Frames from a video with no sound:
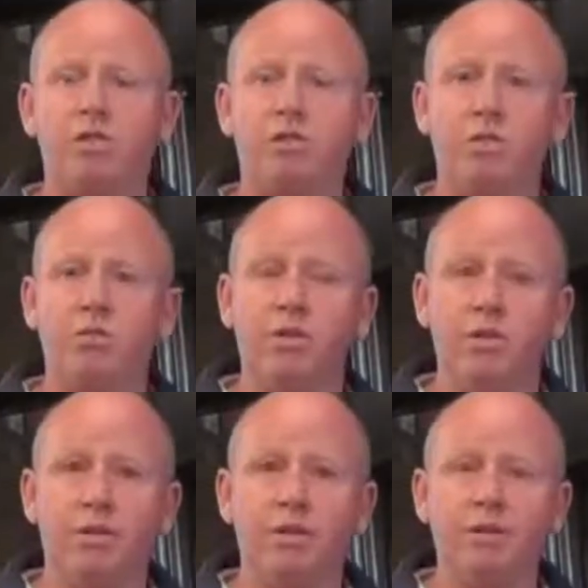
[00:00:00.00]
do some
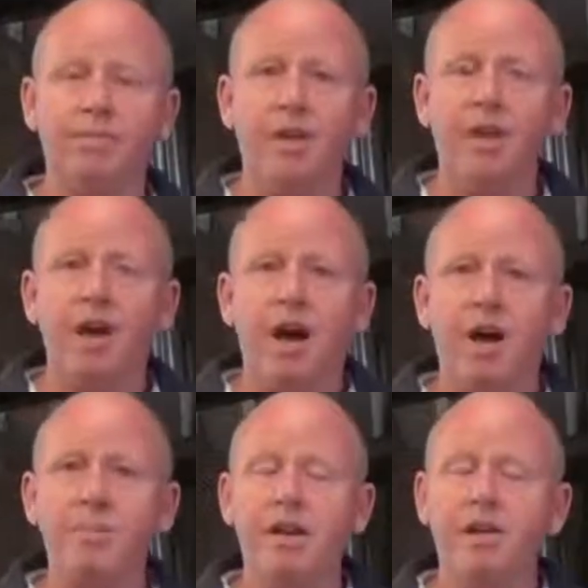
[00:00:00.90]
good.
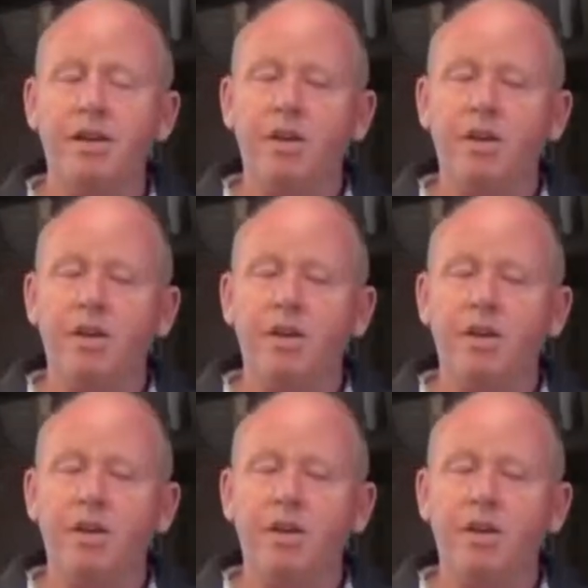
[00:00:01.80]
I mean,